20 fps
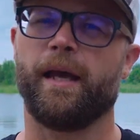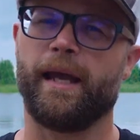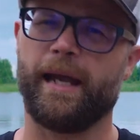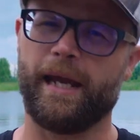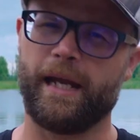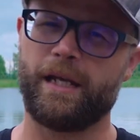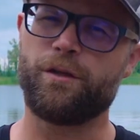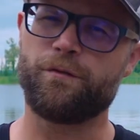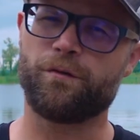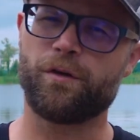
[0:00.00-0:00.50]

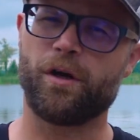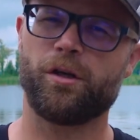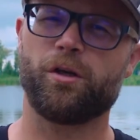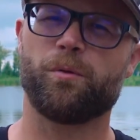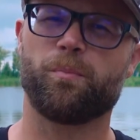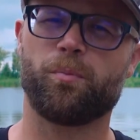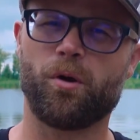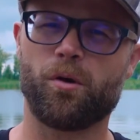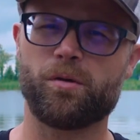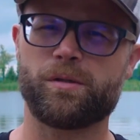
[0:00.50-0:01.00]
and you've got your
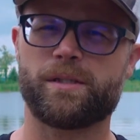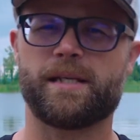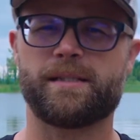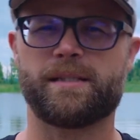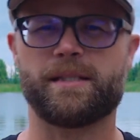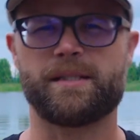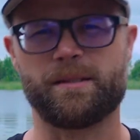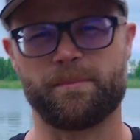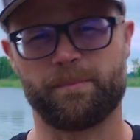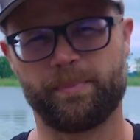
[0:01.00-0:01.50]

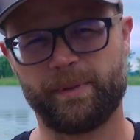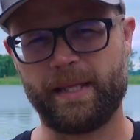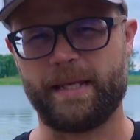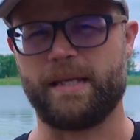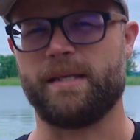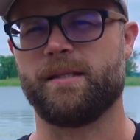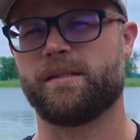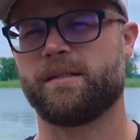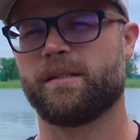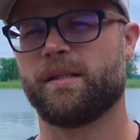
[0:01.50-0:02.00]
processes in
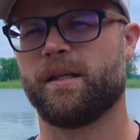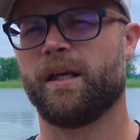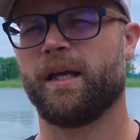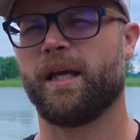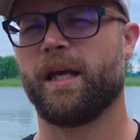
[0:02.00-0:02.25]
place,